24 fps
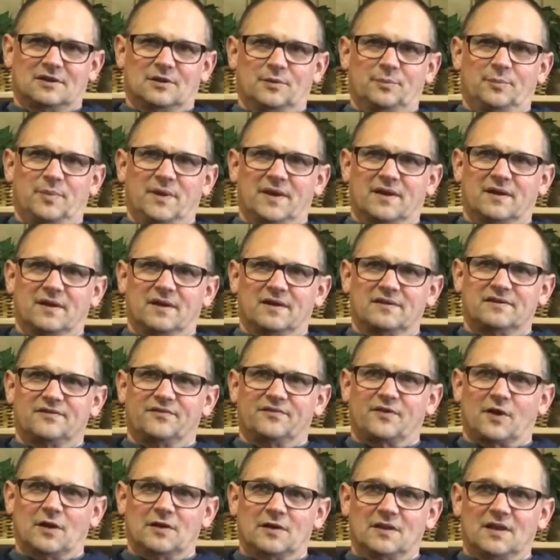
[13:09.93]
because
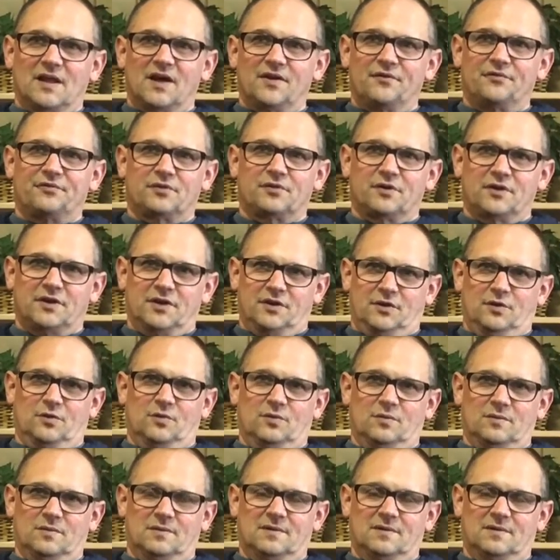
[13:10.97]
of our love for you